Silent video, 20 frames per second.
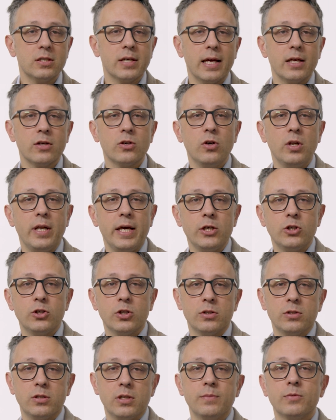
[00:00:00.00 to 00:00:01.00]

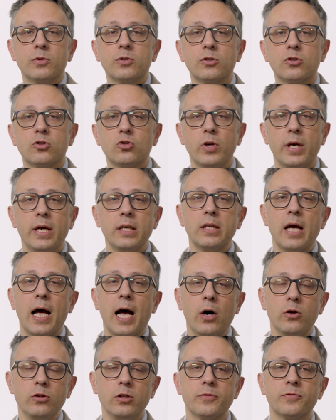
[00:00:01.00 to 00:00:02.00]
calculation demonstrates
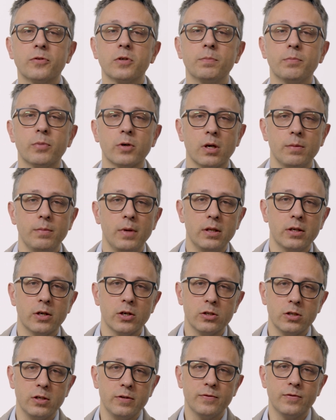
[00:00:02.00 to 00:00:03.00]
how different
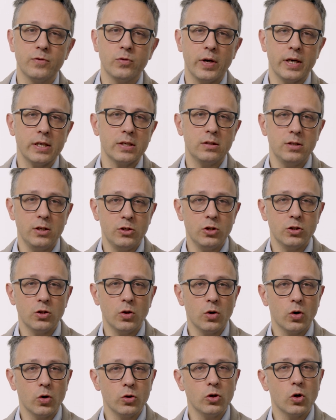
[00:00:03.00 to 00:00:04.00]
parameters influence
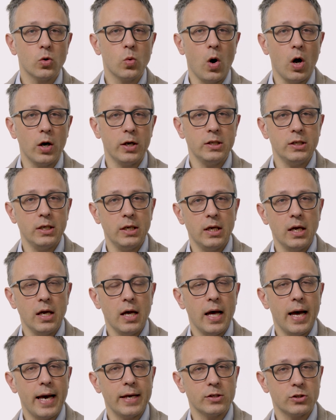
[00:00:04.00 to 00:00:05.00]
digital audio quality
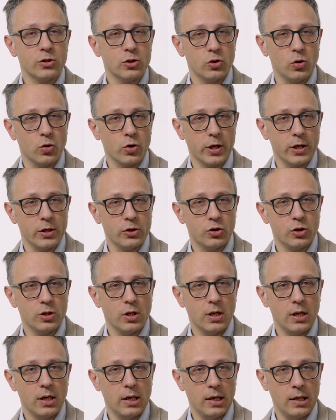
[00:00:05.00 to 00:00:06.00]
and storage
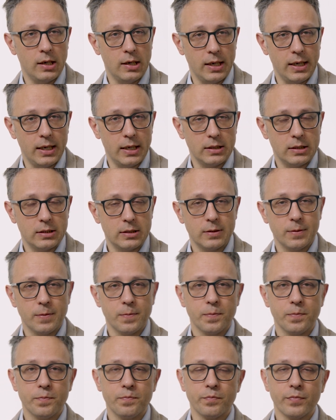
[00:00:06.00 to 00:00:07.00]
needs.
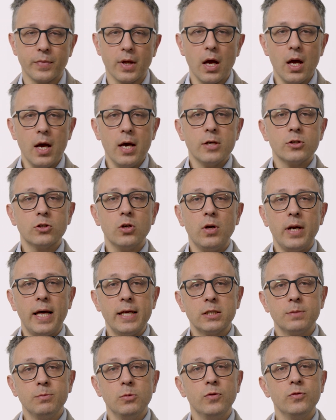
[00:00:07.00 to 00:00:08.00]
So
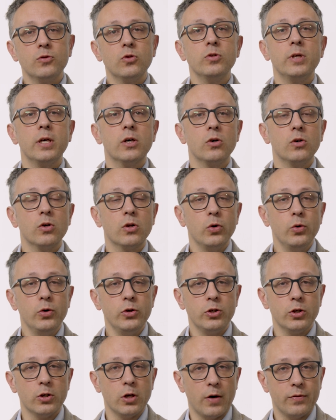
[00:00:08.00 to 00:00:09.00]
let's move to the
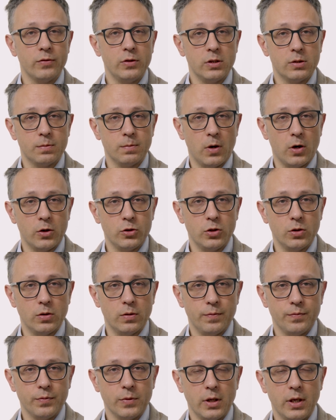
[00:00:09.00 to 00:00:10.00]
conclusion of this
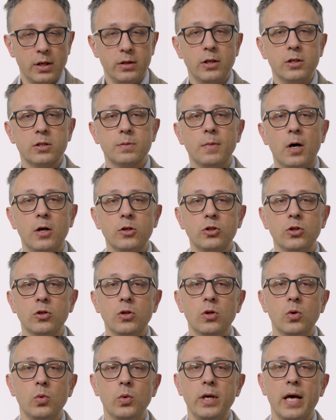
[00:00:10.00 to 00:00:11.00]
module. In this
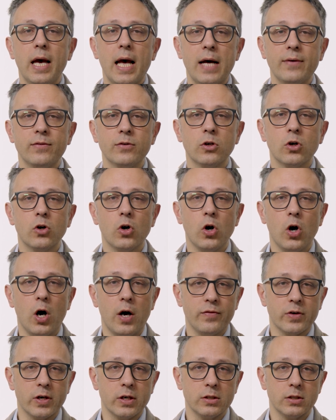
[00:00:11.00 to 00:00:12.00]
module, we have
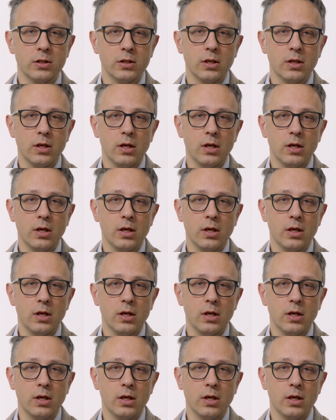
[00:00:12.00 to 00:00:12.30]
covered